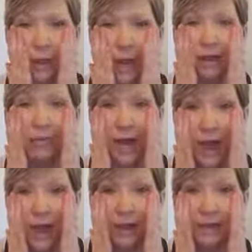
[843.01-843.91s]
have
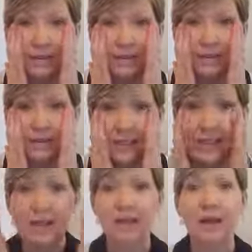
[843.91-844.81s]
eyes that
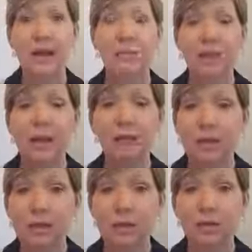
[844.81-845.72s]
see and we have
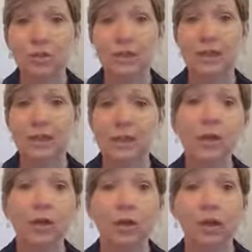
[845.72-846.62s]
ears that
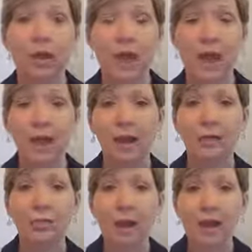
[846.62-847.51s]
hear
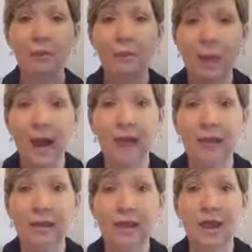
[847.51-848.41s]
and we have a
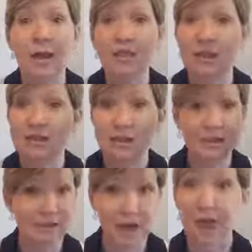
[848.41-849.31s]
mind that
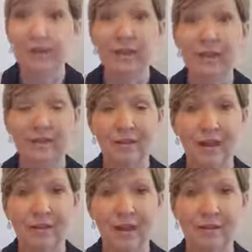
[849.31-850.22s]
does not think
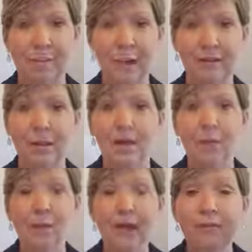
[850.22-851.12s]
like God's mind.
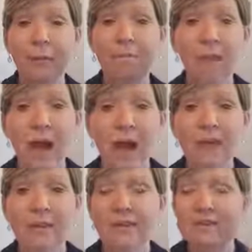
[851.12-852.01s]
We have a
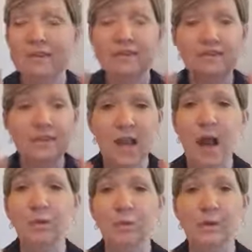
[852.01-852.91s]
mind that does
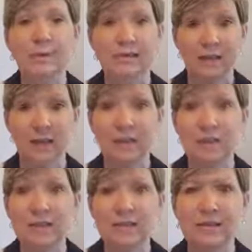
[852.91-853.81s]
not reason like
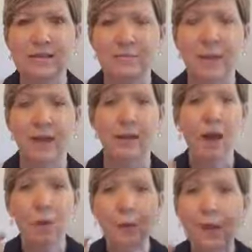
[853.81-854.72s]
Jesus's mind.
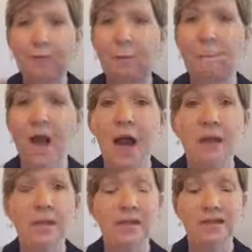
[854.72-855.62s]
We have a
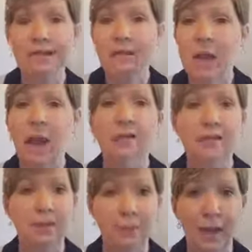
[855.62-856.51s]
mind that is not as
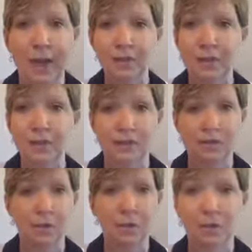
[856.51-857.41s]
compassionate as
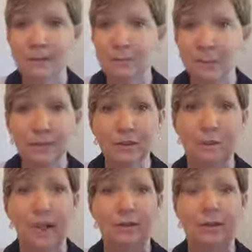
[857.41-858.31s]
the Holy Spirit's
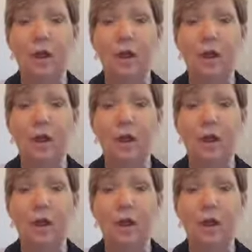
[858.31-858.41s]
mind.